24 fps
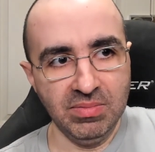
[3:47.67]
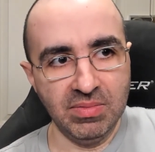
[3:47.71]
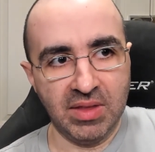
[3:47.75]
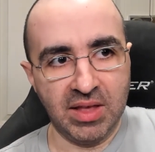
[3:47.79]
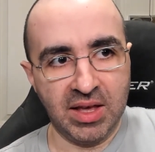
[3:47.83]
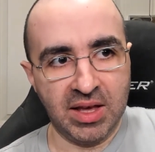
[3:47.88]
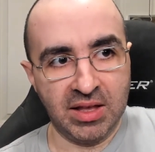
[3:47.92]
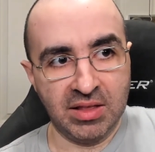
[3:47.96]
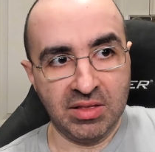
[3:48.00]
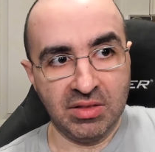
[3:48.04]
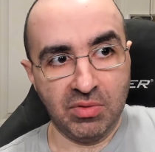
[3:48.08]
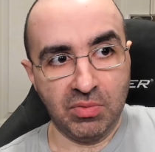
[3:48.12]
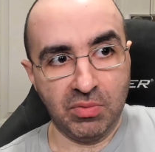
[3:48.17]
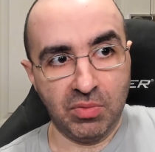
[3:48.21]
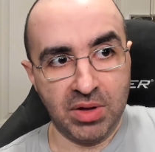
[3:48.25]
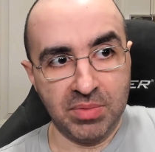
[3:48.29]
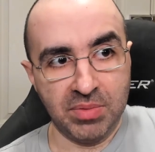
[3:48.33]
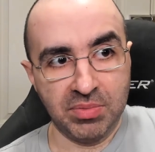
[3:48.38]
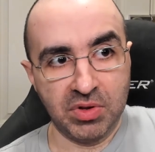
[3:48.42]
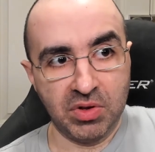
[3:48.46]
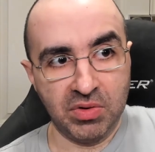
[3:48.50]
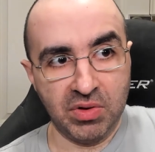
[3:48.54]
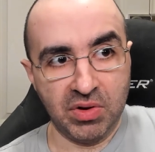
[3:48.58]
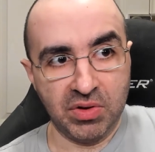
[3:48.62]
And what
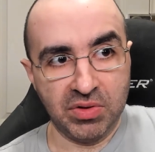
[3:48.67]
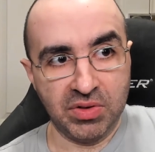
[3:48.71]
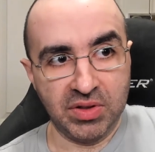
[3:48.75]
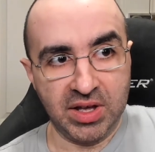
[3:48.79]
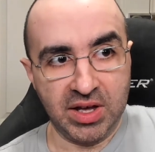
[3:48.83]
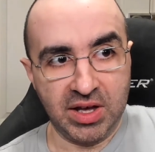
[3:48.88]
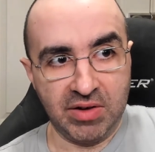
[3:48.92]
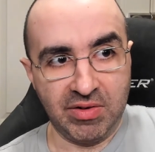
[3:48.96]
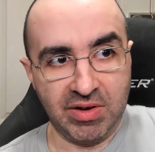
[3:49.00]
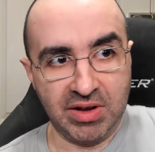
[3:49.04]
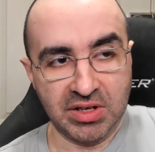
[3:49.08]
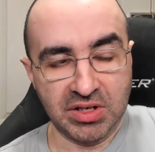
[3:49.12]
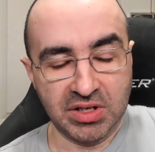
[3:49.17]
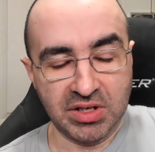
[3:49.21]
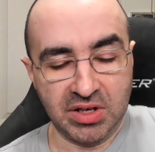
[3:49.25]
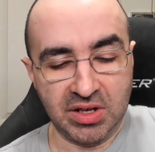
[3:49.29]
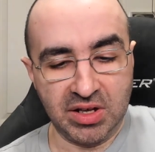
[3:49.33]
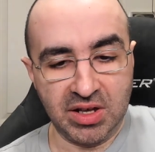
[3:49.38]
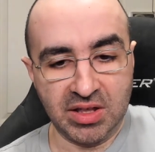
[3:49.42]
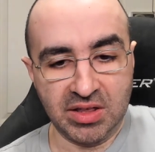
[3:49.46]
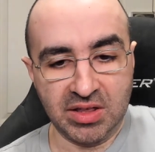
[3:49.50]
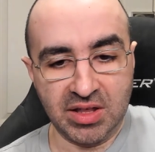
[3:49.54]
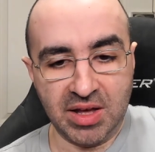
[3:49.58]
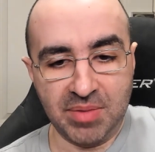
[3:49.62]
I'm doing on there actually
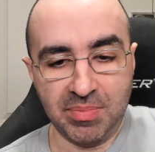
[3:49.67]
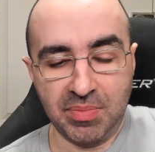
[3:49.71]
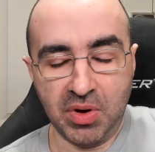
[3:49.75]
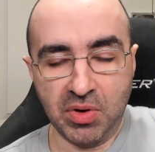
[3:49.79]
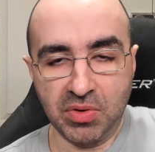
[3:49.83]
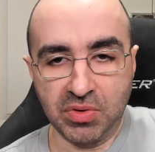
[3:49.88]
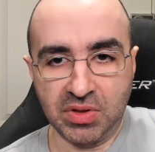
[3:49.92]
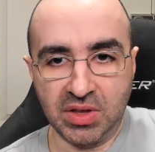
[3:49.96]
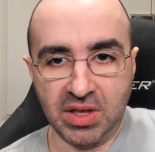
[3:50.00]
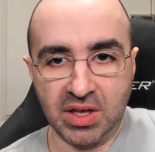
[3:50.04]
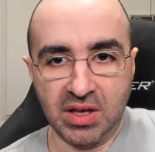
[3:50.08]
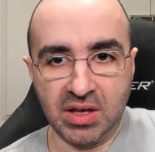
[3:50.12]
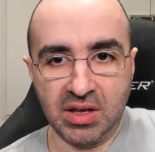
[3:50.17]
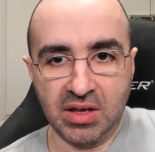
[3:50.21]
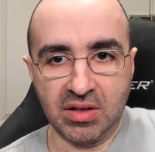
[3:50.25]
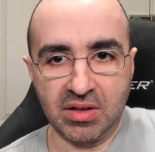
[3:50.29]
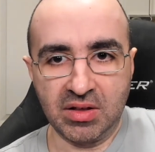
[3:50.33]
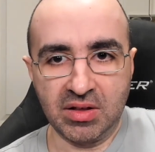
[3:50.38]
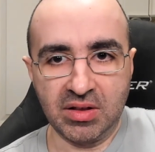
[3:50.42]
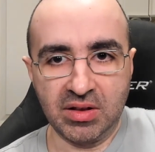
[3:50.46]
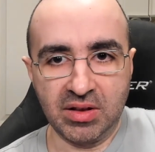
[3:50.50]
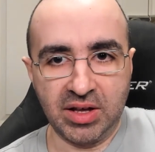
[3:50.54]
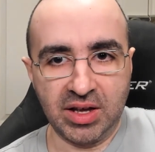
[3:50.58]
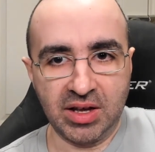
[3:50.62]
is I'm posting
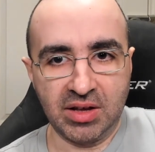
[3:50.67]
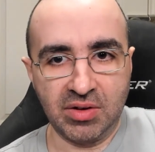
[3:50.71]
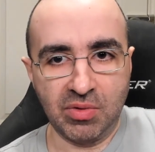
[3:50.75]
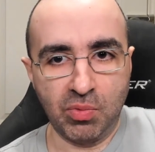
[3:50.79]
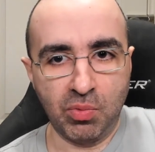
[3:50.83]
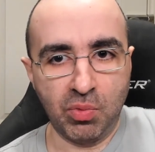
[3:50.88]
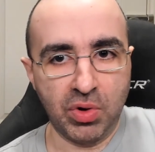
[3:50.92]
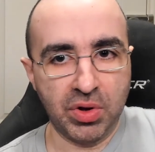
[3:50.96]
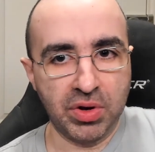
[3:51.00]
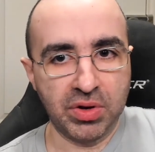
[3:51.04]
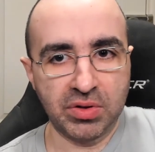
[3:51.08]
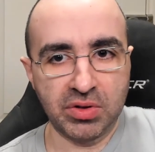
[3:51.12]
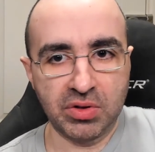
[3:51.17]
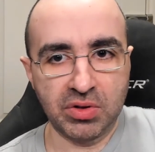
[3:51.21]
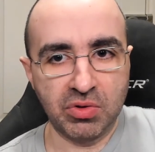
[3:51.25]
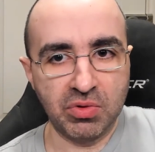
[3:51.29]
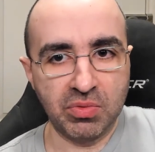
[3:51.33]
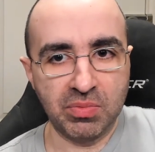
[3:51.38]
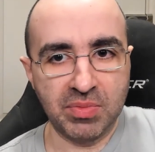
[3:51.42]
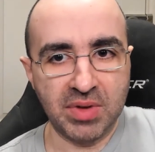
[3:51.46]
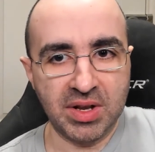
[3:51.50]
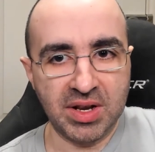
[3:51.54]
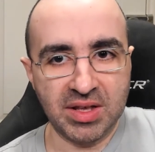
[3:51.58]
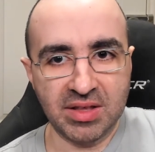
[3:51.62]
like 1 2
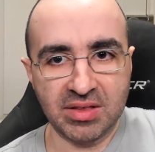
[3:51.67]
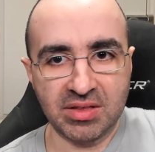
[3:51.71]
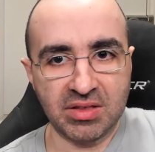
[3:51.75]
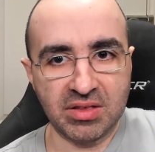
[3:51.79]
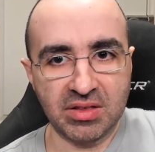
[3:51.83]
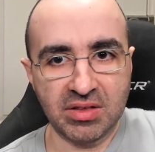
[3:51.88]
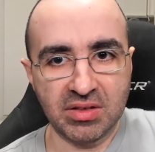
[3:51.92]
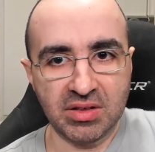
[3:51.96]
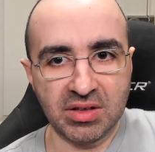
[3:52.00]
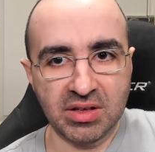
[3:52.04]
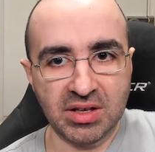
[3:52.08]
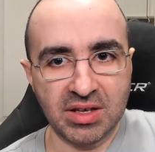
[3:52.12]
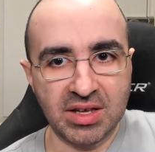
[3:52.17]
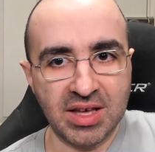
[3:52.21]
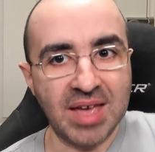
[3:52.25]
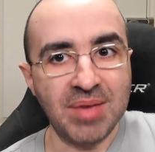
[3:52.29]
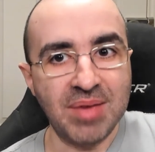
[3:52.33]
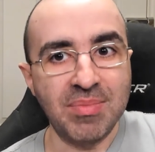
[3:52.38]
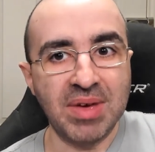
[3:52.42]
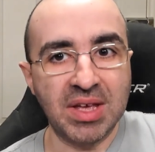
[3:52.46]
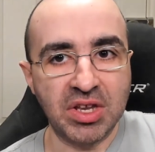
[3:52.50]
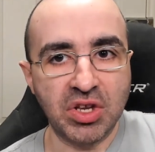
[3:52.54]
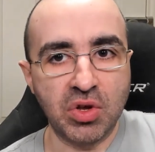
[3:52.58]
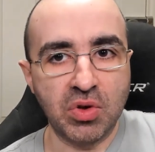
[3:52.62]
minutes
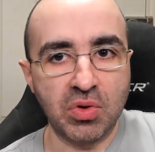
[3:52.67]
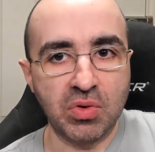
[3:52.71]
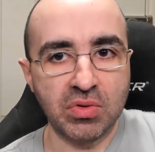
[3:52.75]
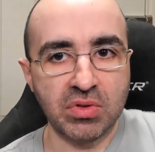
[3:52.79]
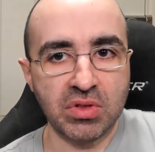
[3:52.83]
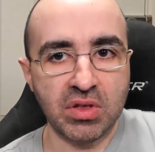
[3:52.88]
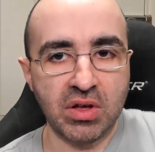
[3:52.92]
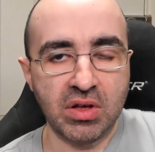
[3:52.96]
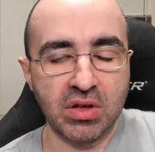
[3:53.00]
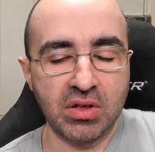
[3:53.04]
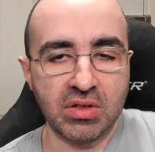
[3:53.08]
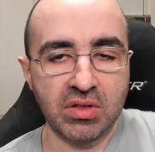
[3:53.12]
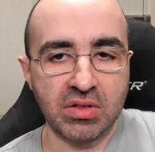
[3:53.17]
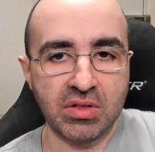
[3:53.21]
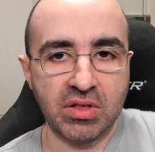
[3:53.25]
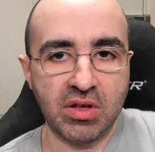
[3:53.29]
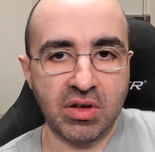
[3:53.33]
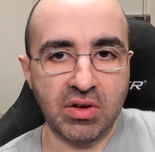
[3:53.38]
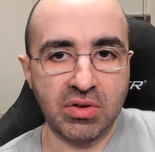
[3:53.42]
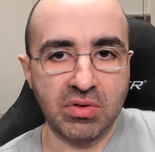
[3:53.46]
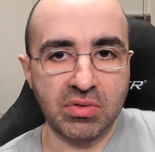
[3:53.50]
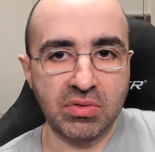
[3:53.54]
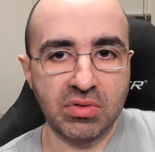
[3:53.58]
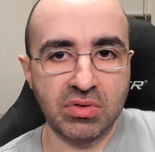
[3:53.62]
gaming news.
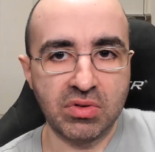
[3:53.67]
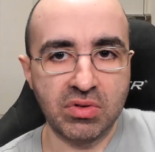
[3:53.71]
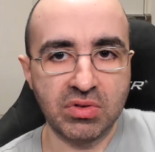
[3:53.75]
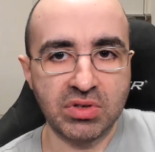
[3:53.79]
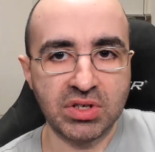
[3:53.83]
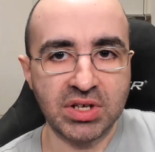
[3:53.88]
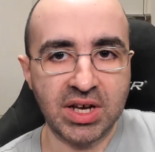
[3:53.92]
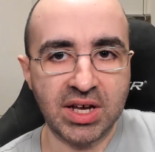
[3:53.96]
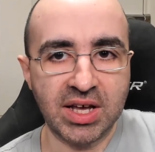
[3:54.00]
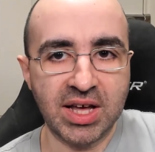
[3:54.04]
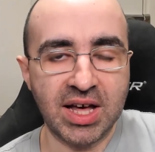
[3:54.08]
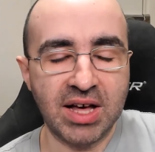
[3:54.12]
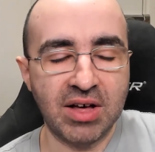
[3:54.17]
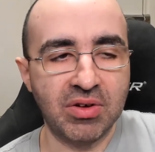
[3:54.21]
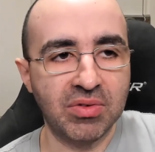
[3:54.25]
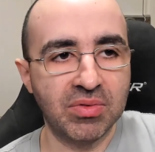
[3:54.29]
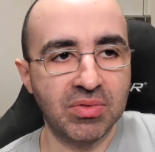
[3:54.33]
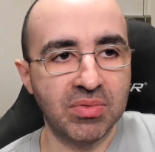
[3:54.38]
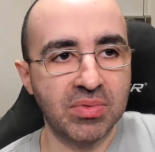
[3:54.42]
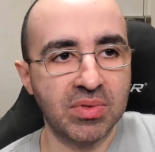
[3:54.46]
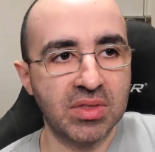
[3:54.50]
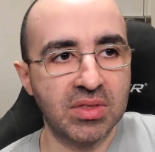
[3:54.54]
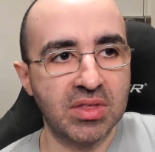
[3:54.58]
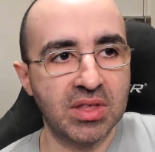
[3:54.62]
So do check
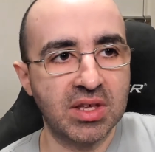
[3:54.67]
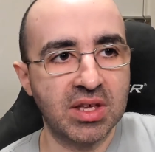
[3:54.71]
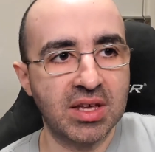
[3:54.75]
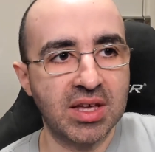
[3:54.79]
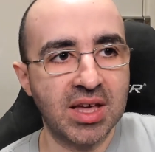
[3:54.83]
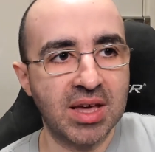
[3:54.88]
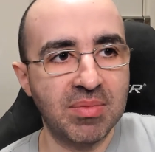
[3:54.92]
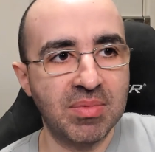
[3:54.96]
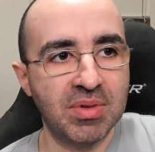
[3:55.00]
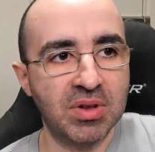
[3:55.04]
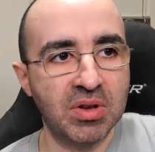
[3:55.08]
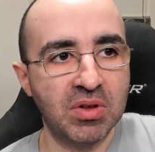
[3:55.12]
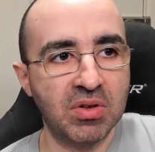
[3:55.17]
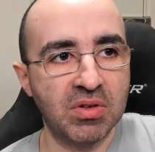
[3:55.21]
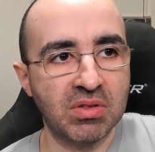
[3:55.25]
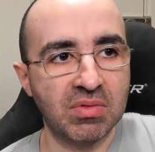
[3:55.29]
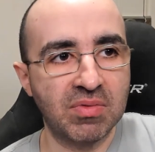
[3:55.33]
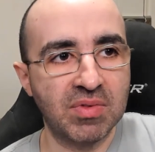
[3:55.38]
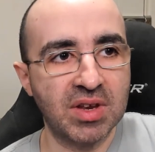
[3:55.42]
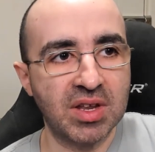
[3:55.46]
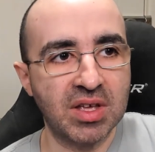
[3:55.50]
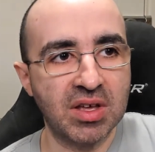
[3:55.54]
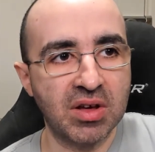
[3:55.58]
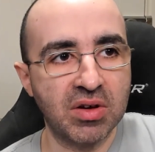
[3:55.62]
out the gaming news
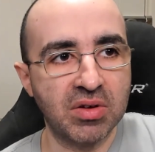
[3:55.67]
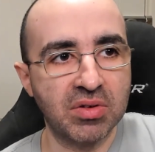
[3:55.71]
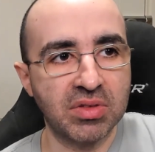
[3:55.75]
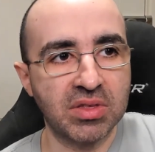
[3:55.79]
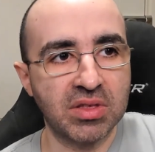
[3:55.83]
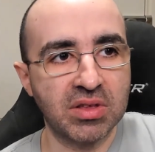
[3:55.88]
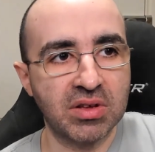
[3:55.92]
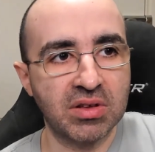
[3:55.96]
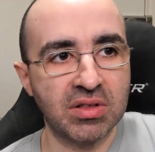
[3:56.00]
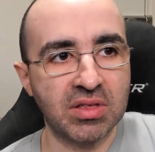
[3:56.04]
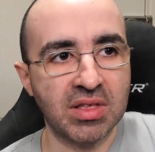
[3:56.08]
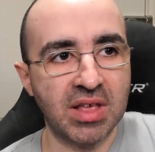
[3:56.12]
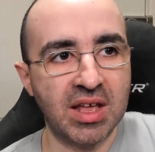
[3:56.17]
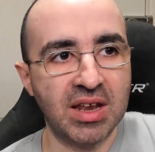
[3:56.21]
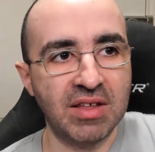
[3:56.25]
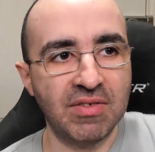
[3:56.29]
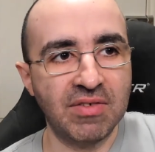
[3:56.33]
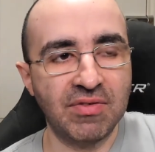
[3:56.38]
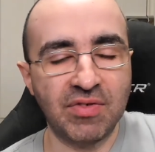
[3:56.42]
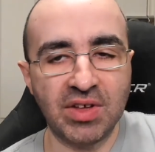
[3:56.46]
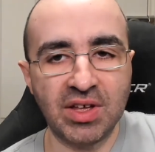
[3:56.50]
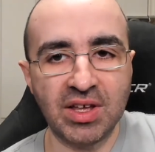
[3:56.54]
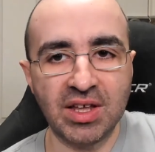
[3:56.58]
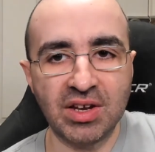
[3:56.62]
videos. Yes,
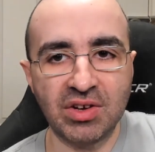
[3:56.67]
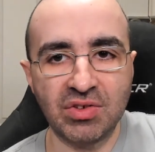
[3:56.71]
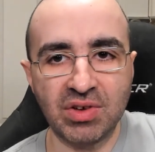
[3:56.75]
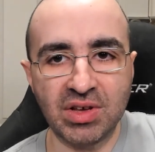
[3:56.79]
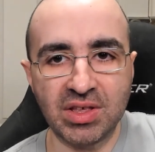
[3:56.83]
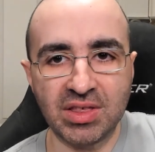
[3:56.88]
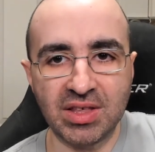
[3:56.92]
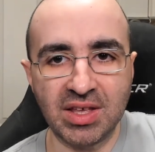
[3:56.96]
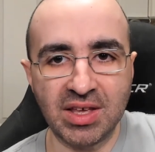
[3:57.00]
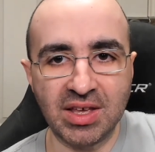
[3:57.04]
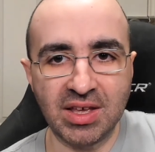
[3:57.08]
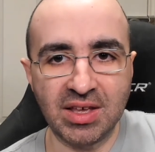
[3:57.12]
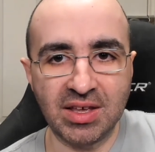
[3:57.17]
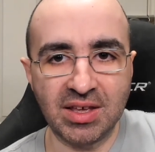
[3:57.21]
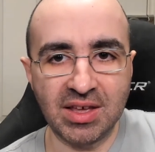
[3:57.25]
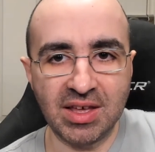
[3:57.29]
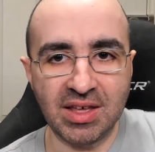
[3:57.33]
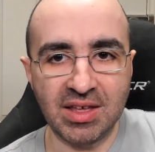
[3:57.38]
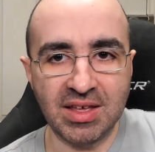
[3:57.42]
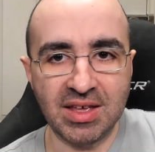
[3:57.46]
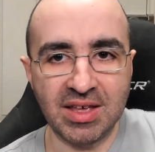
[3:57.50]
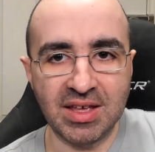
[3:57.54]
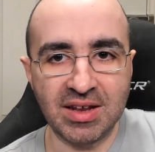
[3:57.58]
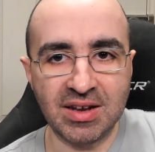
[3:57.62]
anything interesting
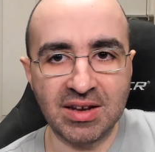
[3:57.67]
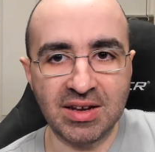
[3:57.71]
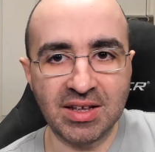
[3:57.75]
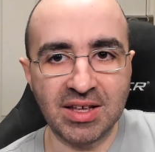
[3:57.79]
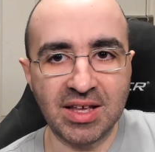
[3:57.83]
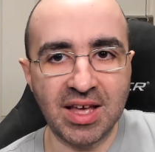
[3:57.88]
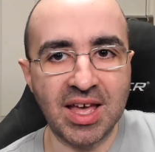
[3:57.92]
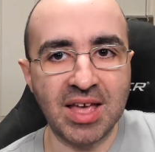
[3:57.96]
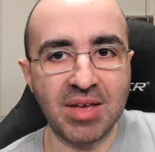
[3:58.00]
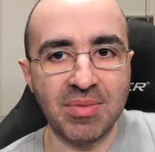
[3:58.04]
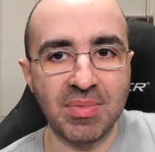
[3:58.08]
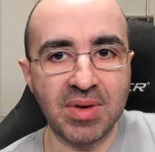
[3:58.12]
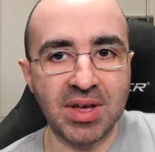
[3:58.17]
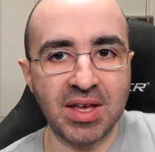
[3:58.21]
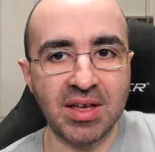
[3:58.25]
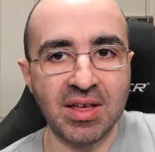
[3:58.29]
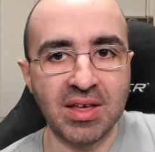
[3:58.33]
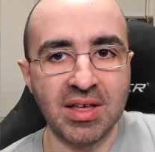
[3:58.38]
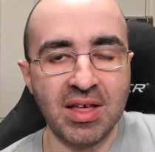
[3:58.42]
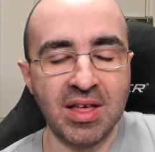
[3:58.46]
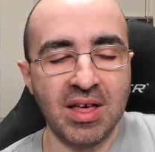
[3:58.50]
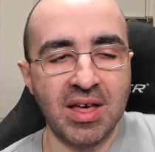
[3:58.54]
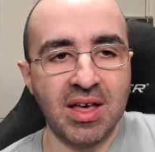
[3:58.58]
in gaming.